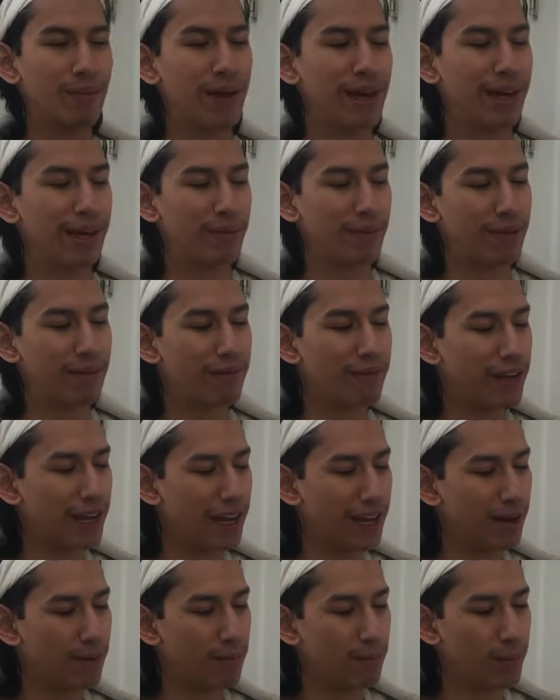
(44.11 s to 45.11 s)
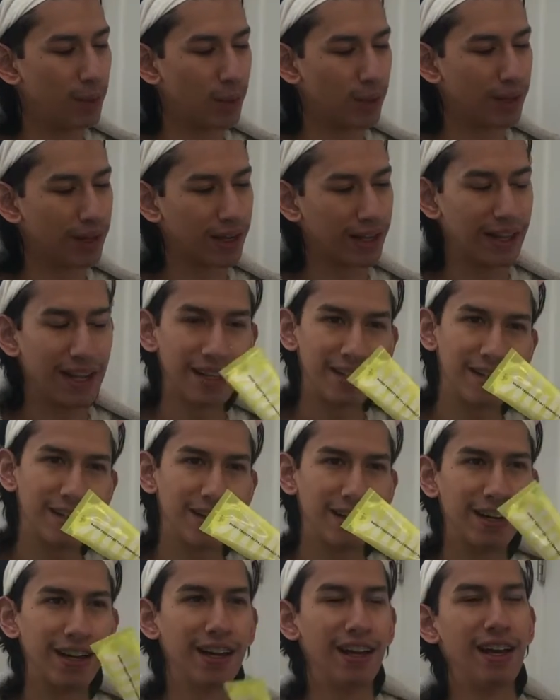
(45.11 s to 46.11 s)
Makeup Vegan Milk Cleanser.